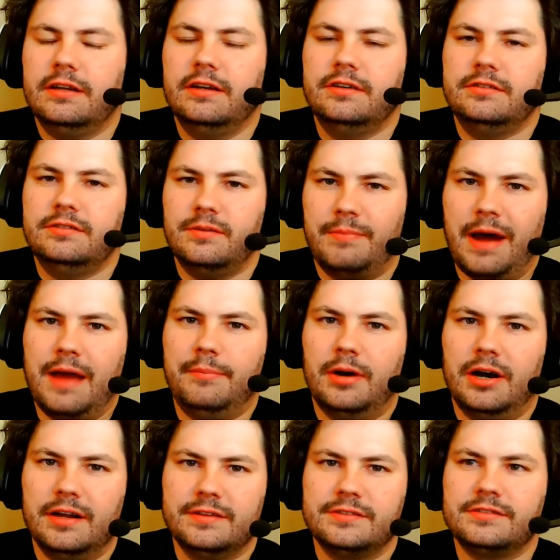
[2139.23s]
to buy
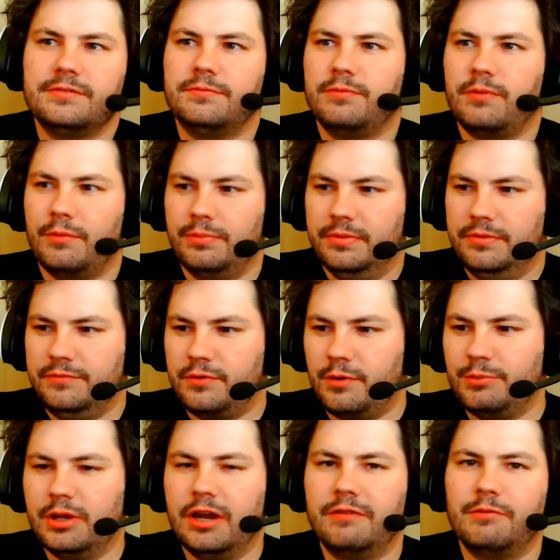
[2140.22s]
bonds from the
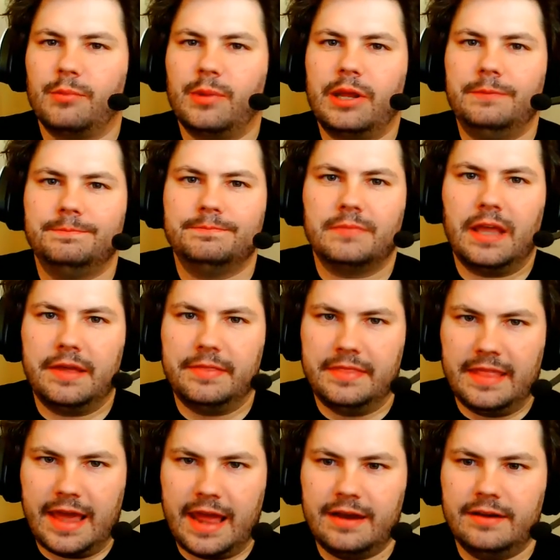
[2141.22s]
government, and that